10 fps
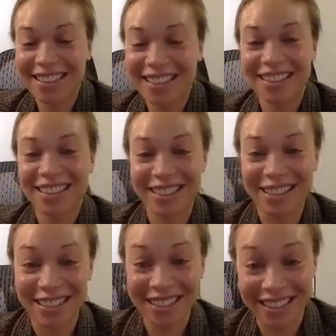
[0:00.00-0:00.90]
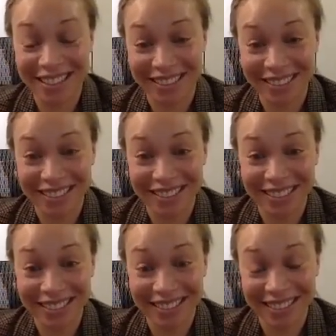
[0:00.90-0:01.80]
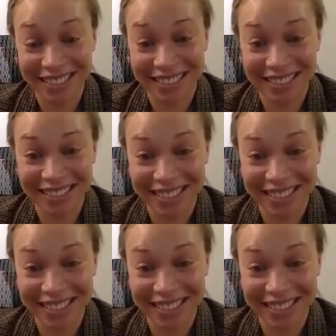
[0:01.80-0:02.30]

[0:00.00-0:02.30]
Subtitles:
No words are spoken by the person on screen.